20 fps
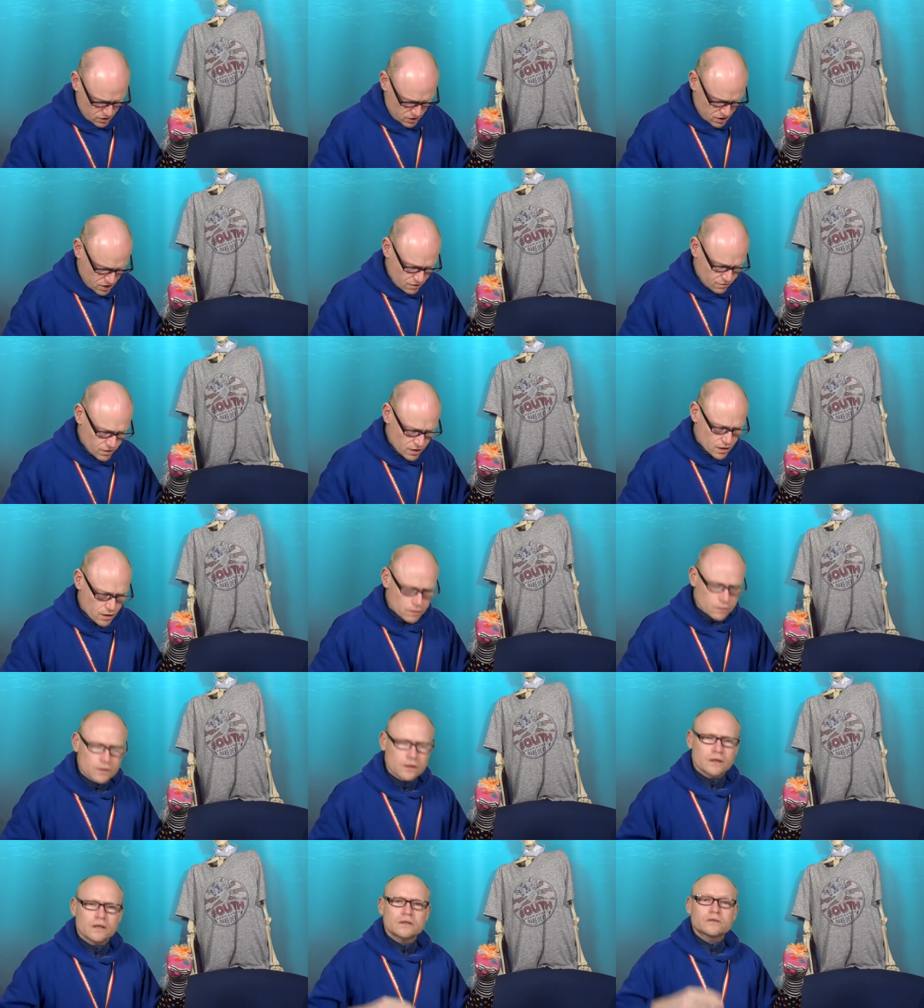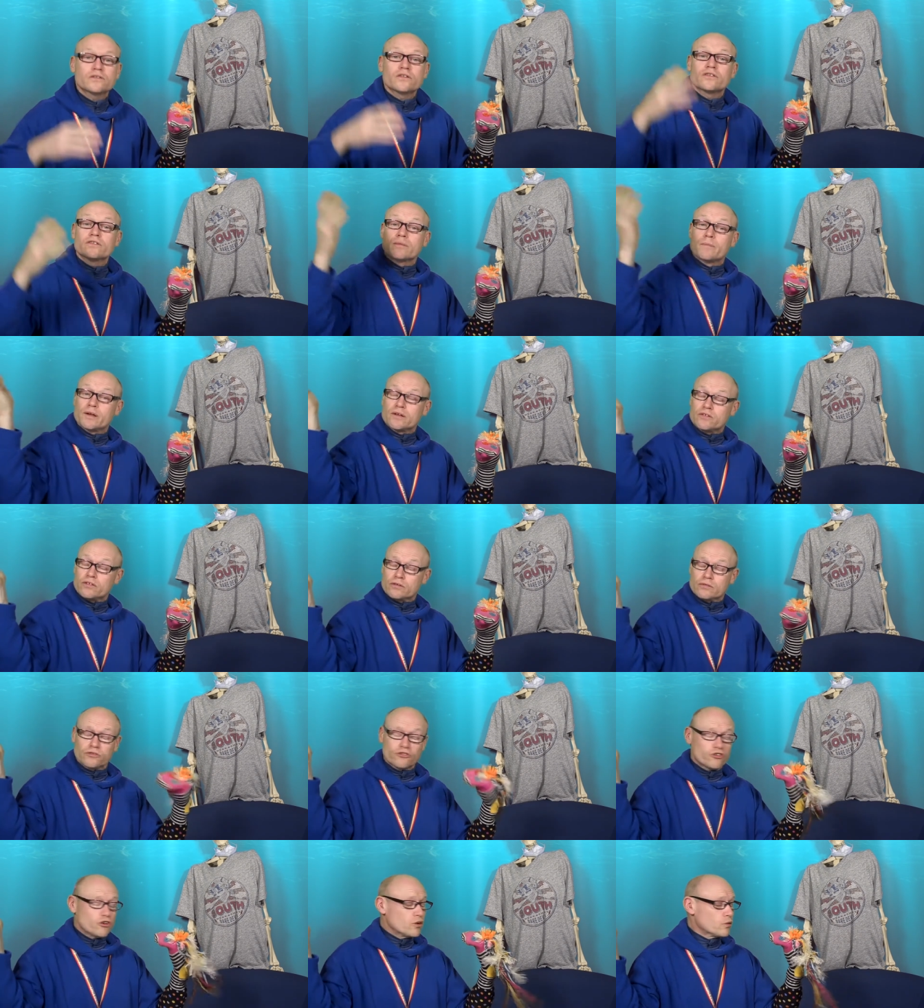TV gold card, just a mention on
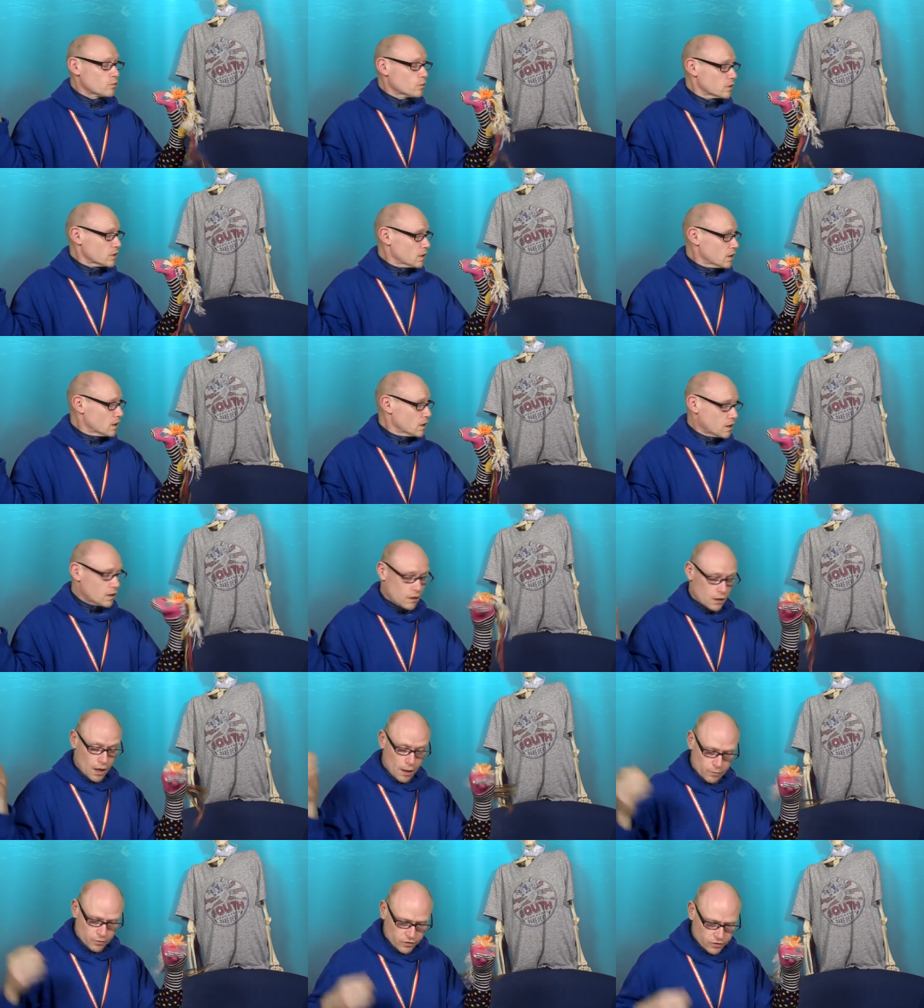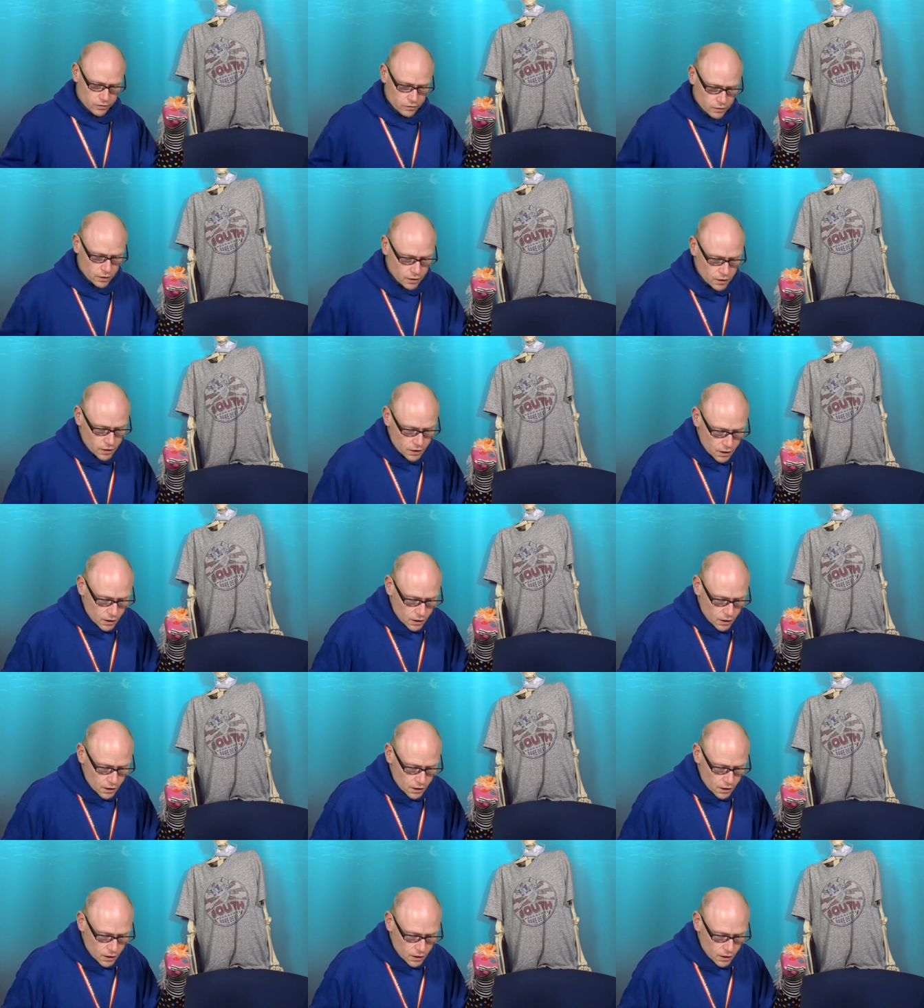the show. Yeah, absolutely.